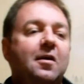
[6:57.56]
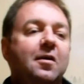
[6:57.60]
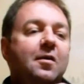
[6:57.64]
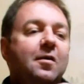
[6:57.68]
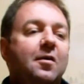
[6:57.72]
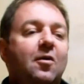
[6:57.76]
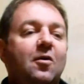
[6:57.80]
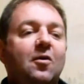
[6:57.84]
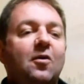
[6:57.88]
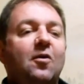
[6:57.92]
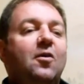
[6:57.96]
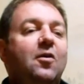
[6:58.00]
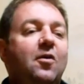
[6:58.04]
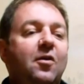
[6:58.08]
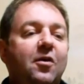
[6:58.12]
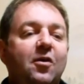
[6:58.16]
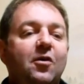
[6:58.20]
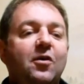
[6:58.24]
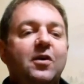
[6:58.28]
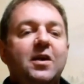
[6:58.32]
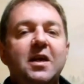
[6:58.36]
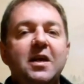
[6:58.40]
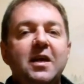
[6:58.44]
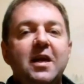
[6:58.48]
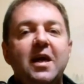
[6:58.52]

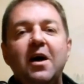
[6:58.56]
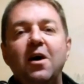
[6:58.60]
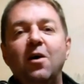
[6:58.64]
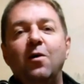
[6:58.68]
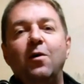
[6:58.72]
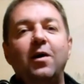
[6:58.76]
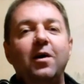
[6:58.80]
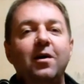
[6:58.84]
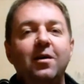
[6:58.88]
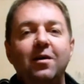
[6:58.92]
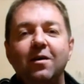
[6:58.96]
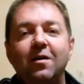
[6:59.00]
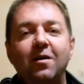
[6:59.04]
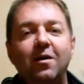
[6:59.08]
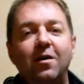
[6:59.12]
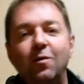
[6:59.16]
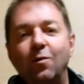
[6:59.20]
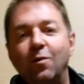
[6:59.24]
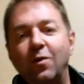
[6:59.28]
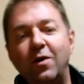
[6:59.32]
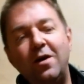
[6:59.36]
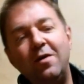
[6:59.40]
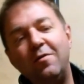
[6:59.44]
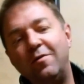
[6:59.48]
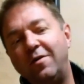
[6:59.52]
Okinawa, you know,
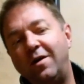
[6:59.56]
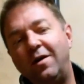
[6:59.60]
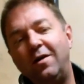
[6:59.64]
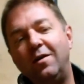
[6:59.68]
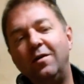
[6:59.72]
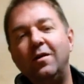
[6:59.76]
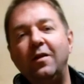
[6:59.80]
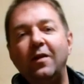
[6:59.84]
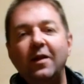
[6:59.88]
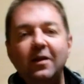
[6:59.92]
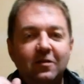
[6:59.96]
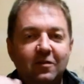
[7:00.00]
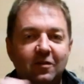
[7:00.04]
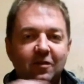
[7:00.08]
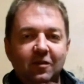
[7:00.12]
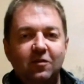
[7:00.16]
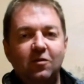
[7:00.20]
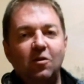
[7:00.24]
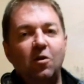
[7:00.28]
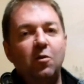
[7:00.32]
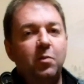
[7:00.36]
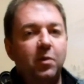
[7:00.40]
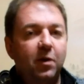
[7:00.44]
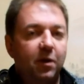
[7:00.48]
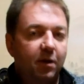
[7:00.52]
whatever. That's the
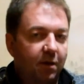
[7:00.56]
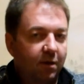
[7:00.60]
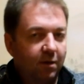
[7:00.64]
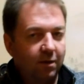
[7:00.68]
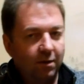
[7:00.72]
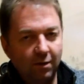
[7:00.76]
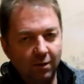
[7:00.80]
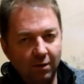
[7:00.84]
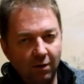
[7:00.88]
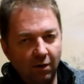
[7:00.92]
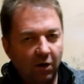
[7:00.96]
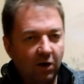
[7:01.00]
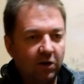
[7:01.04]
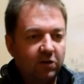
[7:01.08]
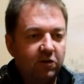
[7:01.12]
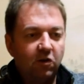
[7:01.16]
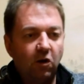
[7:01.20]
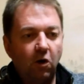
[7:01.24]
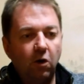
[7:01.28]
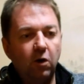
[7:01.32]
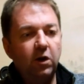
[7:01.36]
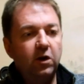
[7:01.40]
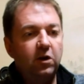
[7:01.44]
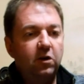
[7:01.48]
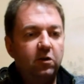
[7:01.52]
topic. I
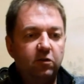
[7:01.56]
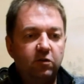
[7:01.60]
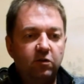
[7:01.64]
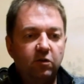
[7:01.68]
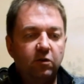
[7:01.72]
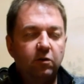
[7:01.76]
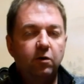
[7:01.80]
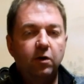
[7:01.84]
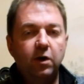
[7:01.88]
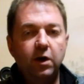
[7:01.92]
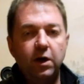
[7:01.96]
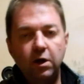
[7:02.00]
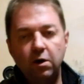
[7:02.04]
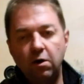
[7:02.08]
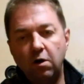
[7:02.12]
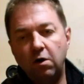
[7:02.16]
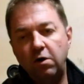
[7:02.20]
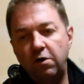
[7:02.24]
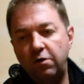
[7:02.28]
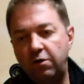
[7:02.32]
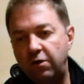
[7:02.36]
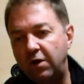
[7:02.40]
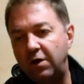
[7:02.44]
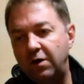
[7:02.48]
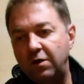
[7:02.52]
totally disagree.
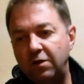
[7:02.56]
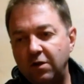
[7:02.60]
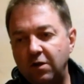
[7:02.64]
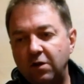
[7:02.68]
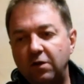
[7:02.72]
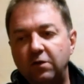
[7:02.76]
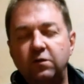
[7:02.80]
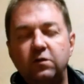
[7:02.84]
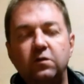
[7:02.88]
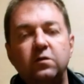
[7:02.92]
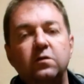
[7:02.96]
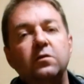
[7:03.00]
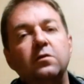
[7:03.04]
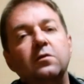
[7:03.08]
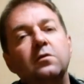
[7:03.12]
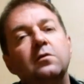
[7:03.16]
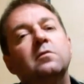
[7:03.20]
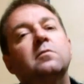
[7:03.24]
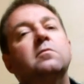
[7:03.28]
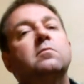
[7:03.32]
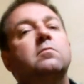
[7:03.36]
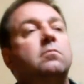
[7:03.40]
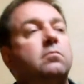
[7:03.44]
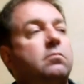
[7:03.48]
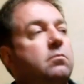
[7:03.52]
I think this.
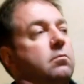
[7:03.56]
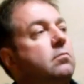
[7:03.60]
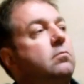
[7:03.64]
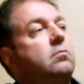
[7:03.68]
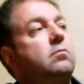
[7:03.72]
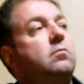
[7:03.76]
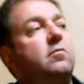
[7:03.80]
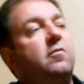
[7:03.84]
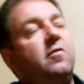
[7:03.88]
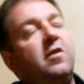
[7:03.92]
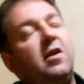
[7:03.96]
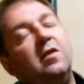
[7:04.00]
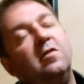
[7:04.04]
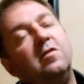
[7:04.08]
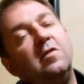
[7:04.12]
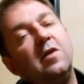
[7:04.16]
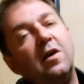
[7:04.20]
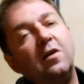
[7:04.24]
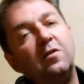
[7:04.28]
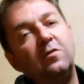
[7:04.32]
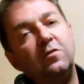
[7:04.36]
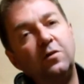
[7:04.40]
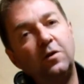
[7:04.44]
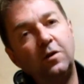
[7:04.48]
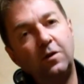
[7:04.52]

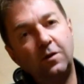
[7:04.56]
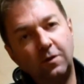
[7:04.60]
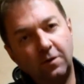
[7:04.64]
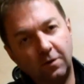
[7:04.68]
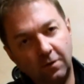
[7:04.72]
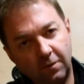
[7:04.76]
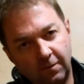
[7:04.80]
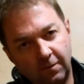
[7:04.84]
Fantastic.